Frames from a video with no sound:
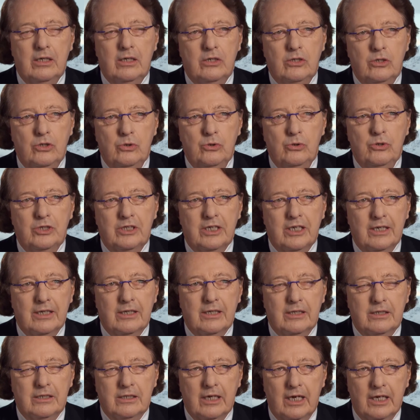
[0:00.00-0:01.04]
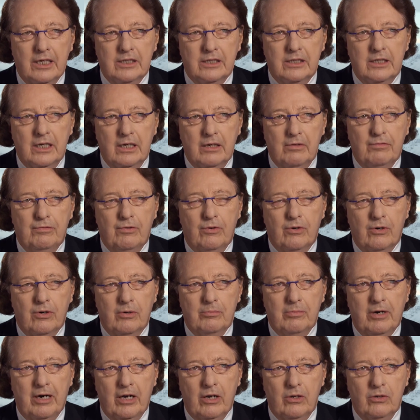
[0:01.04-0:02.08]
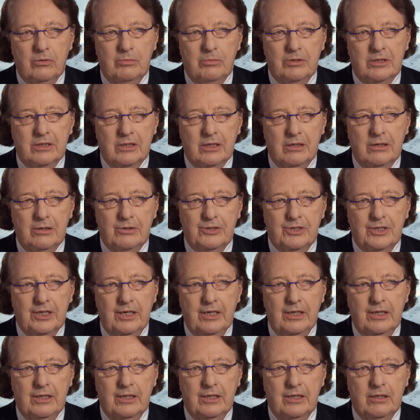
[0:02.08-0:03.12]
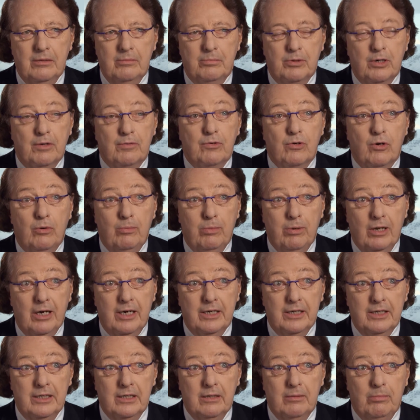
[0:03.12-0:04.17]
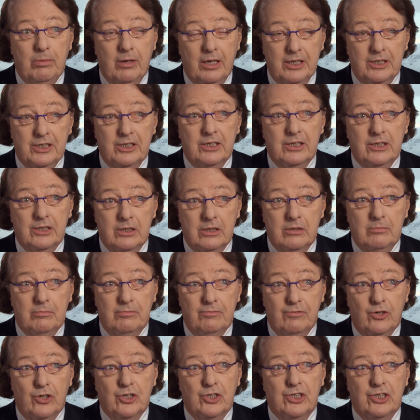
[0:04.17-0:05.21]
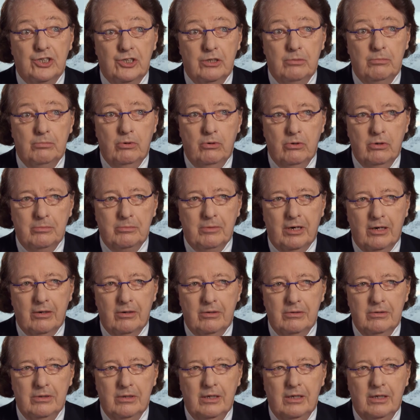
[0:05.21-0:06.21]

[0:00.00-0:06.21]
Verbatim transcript: using the testing for myeloma cells in the peripheral blood, in the blood system, versus the bone marrow.